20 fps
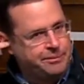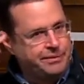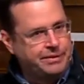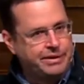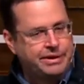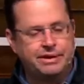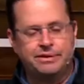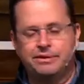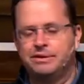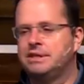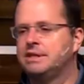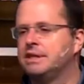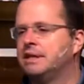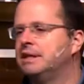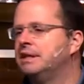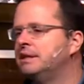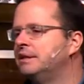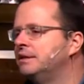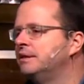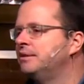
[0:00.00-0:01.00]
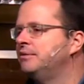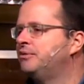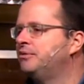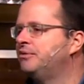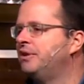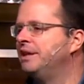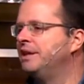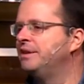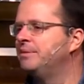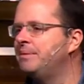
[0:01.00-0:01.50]
There was a
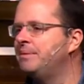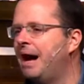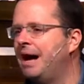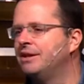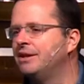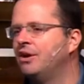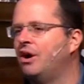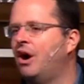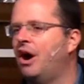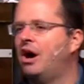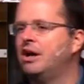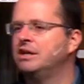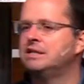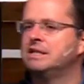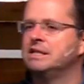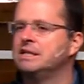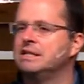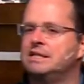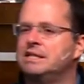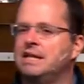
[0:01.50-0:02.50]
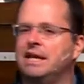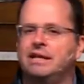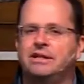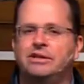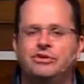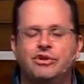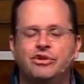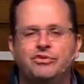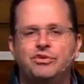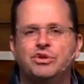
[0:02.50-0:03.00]
friend of mine who asked and said,
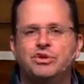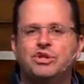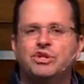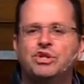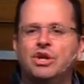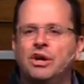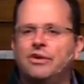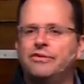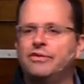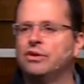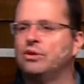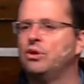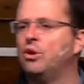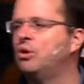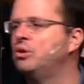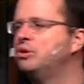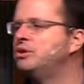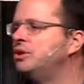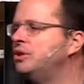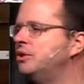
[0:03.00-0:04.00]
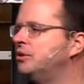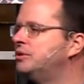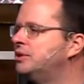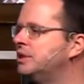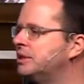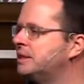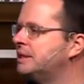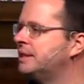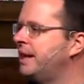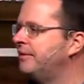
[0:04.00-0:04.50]
if you serve the Lord, do you
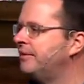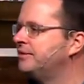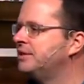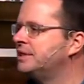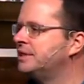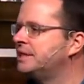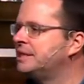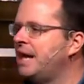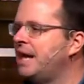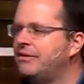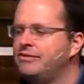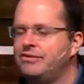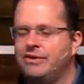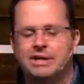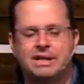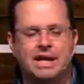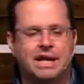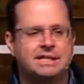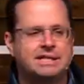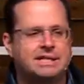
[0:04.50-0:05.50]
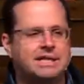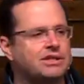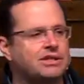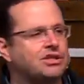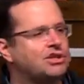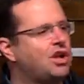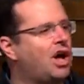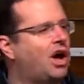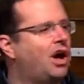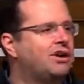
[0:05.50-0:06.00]
just have to suffer? And I said,
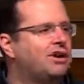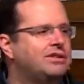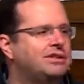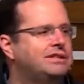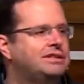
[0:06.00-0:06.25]
no.